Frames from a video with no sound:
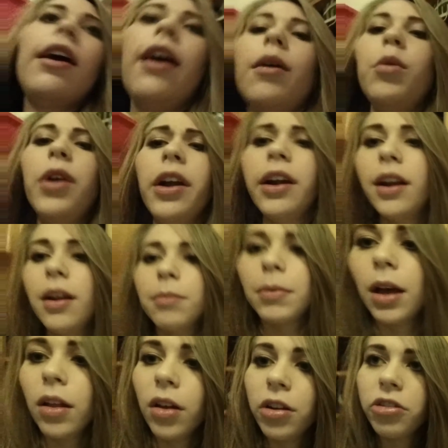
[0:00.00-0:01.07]
Yeah, we're in
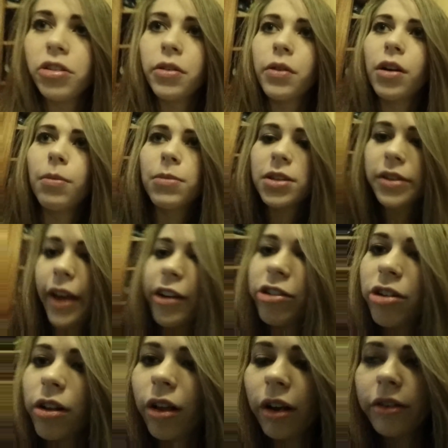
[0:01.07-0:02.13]
my laundry room /
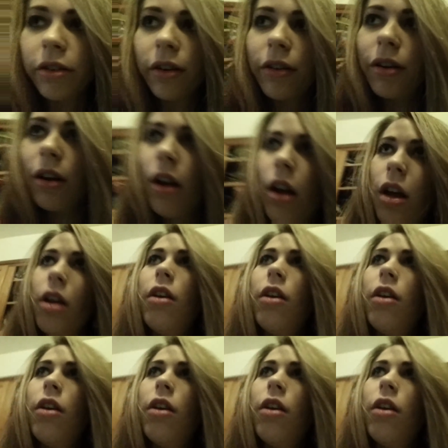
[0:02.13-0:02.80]
closet.